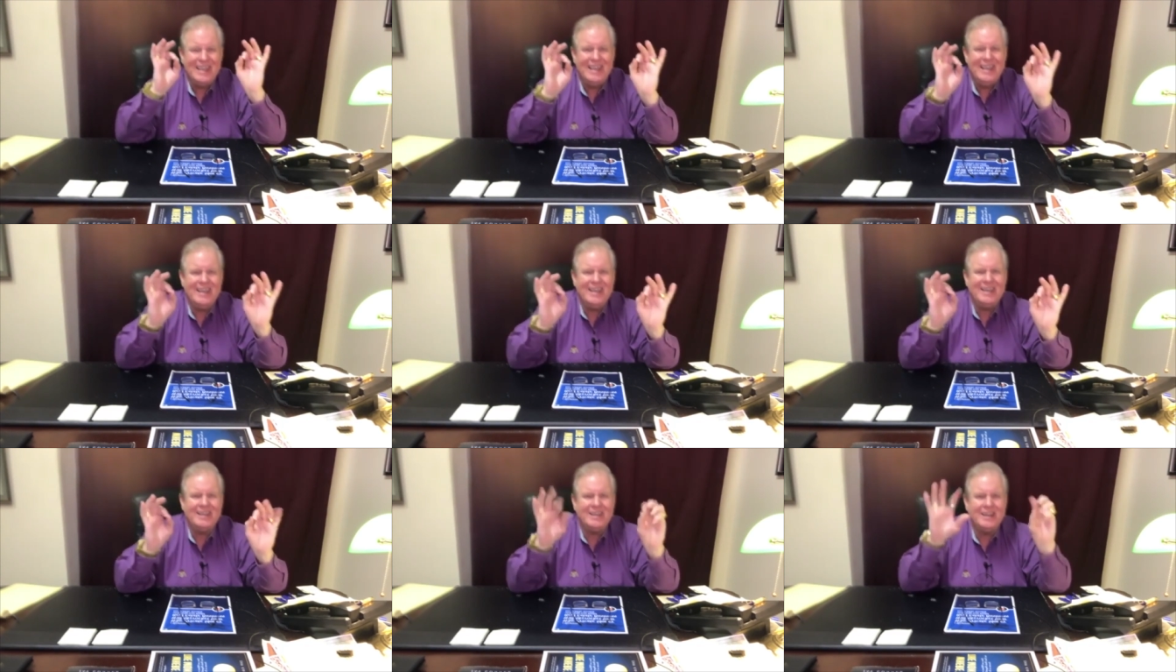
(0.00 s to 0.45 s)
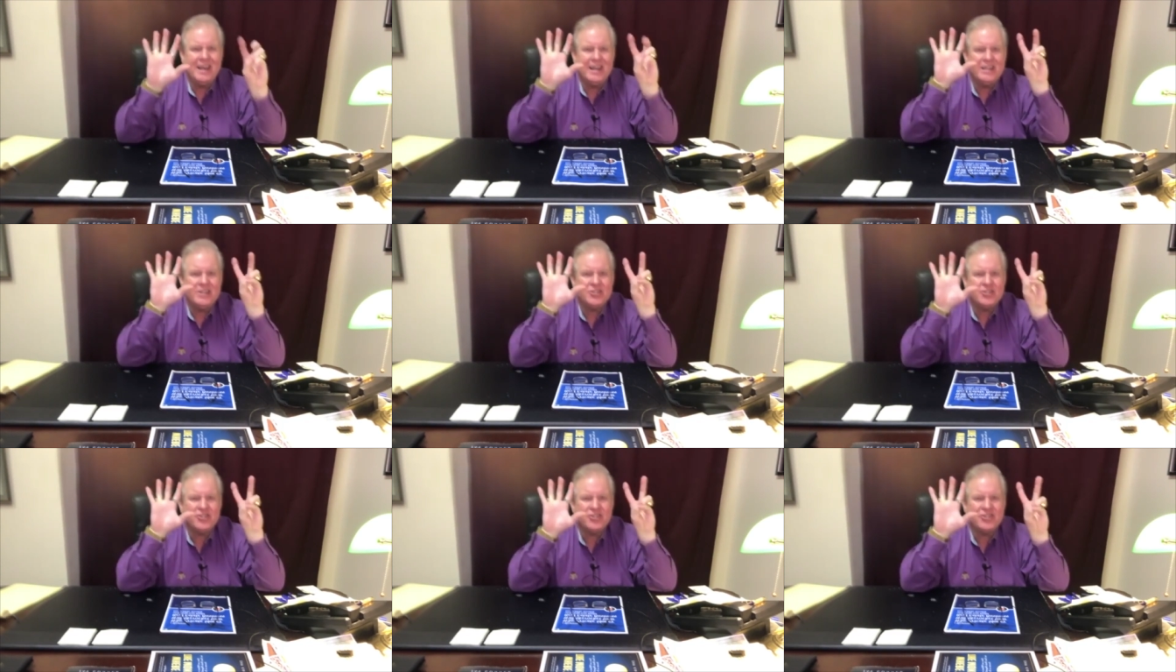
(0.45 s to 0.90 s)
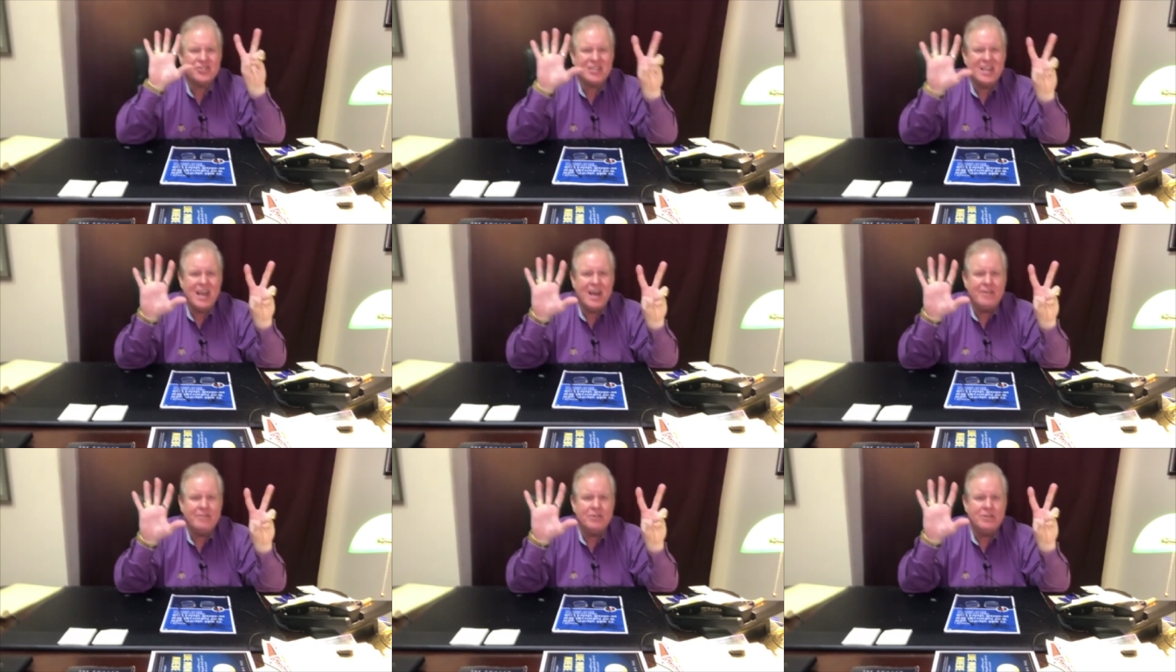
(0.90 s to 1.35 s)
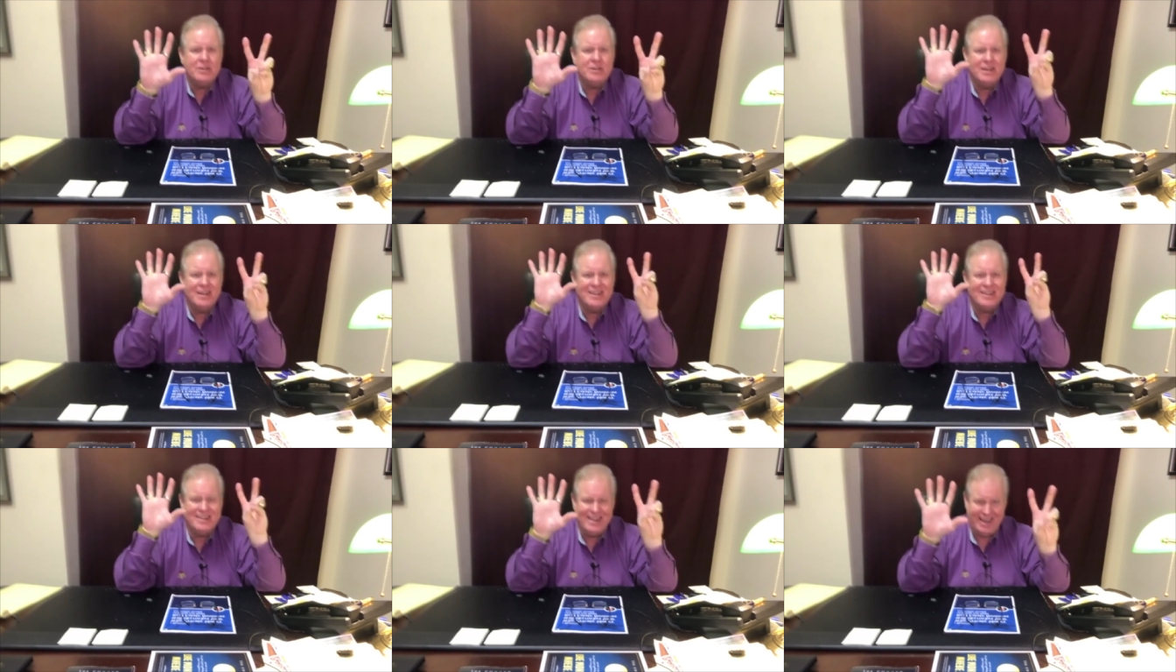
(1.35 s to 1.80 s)
in
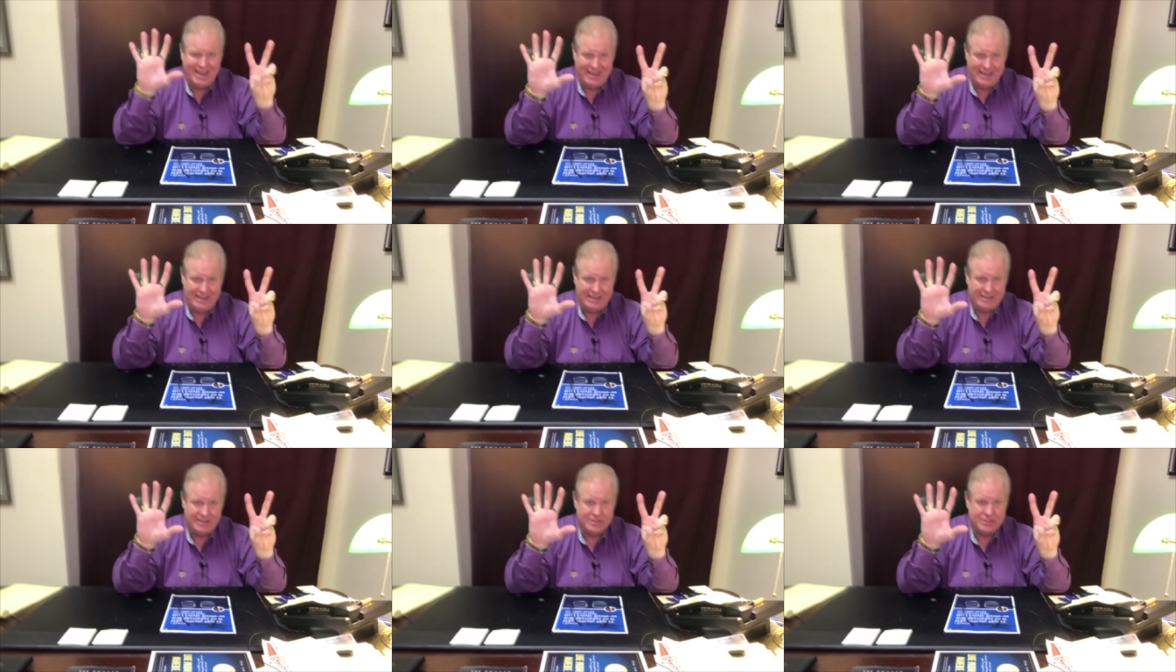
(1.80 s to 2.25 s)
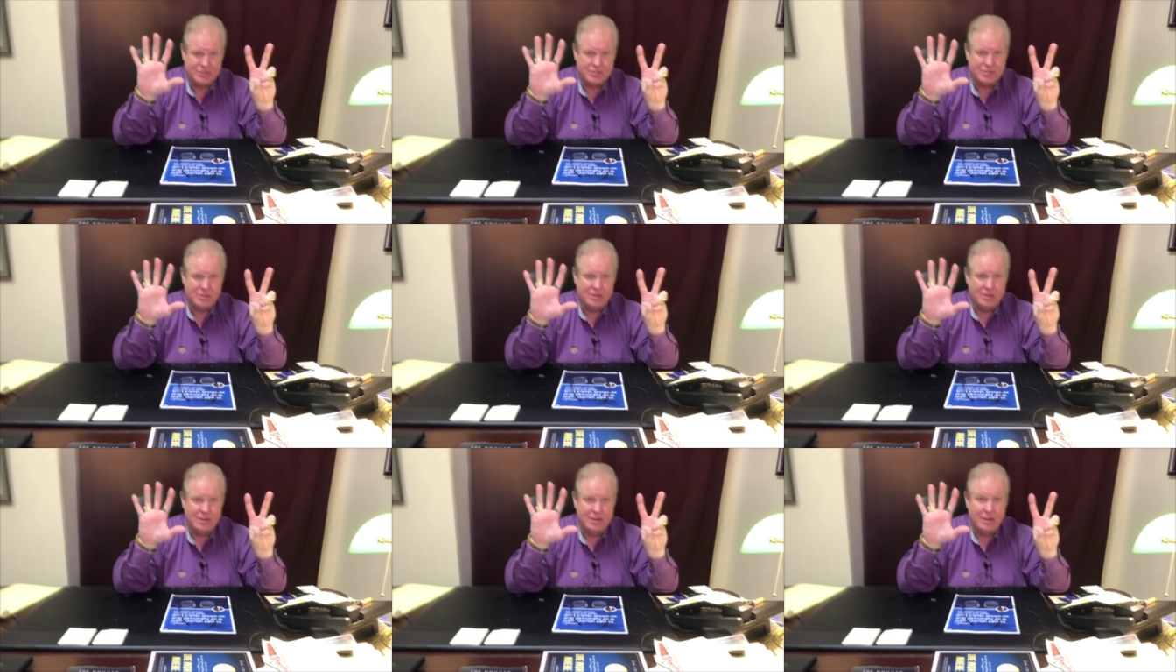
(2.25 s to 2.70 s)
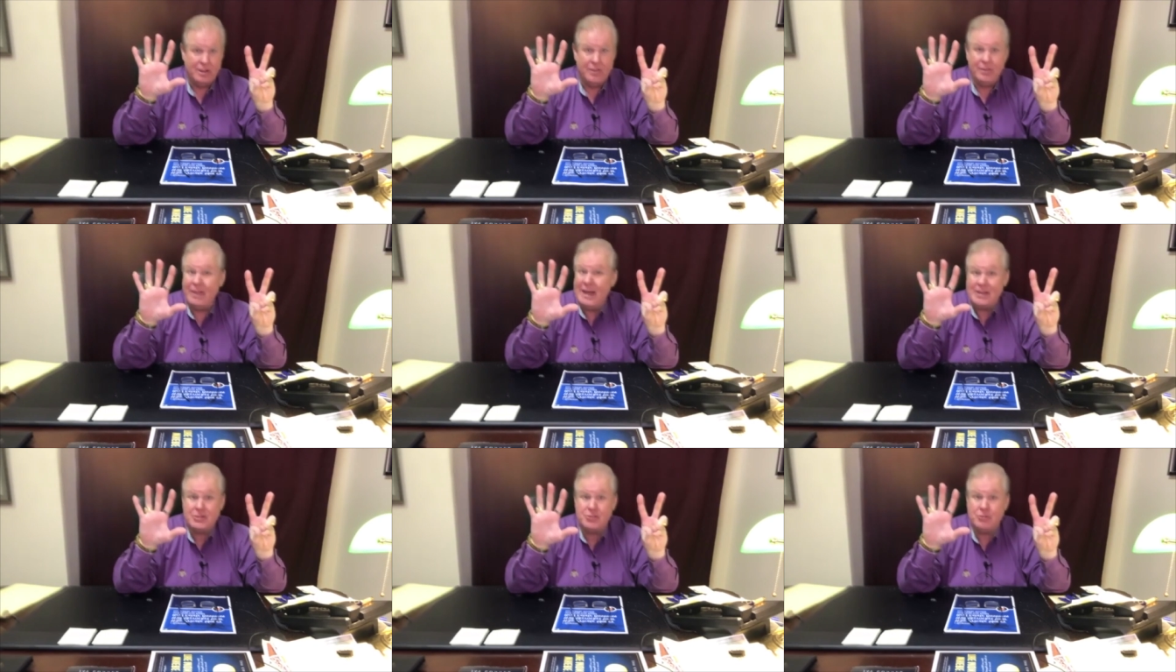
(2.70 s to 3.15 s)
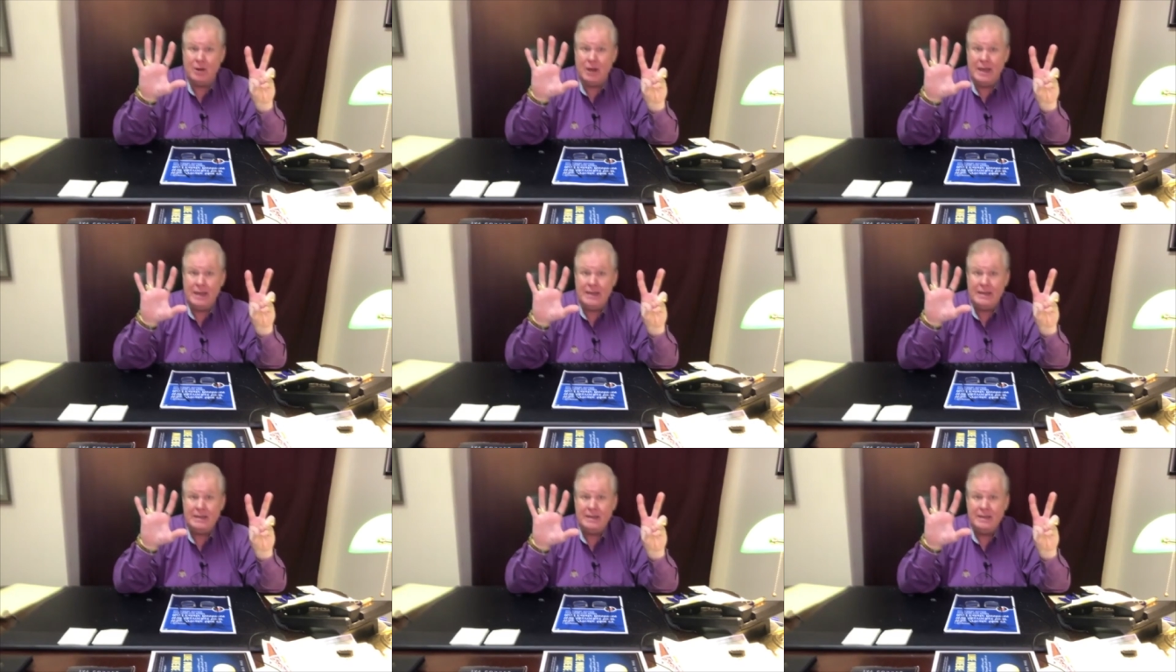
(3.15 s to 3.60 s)
7 days. That's
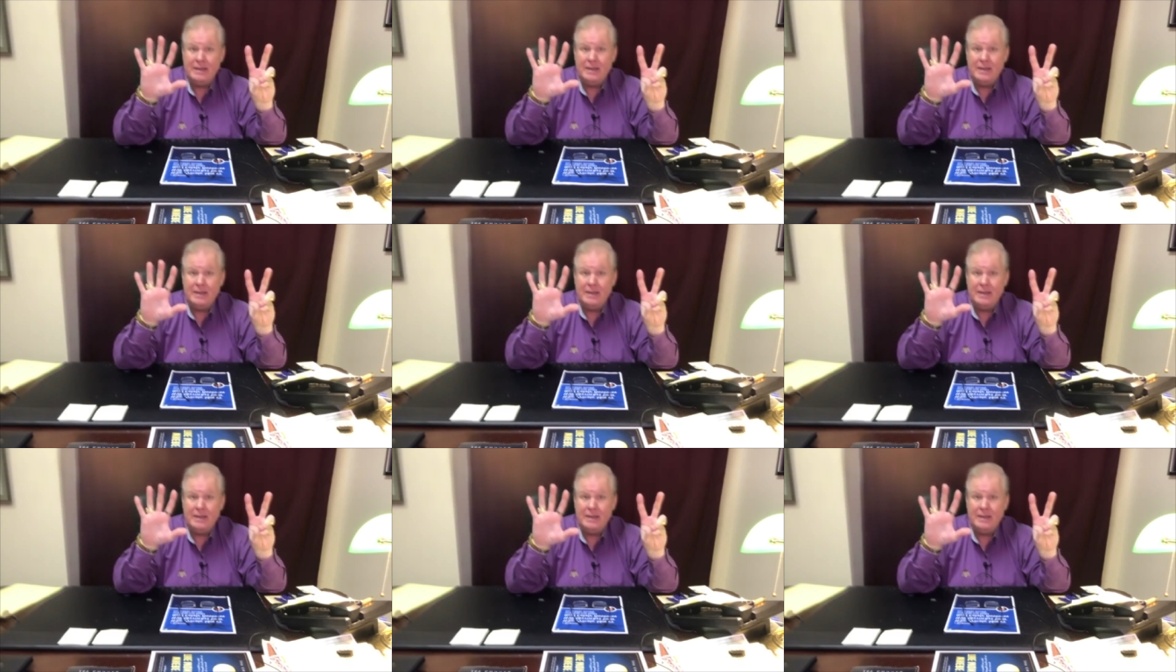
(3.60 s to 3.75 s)
right,